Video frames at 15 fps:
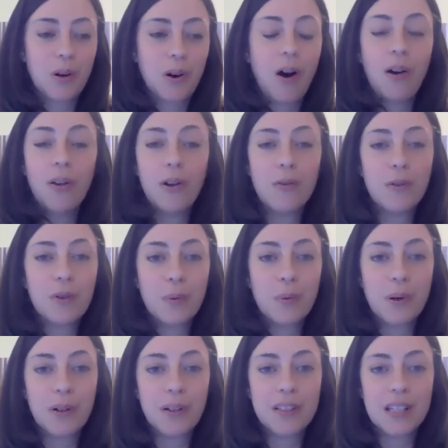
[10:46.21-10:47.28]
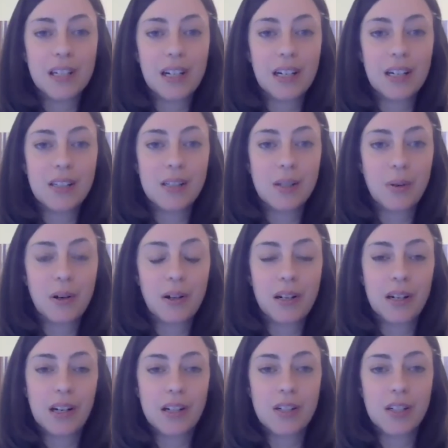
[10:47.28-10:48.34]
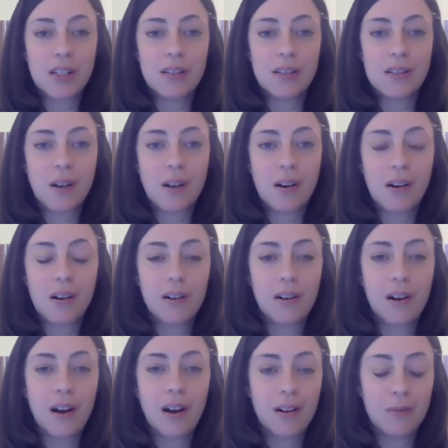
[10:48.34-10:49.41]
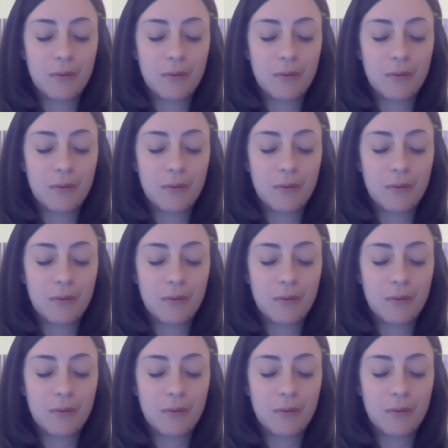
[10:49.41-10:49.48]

we're all over the world today, so our connections are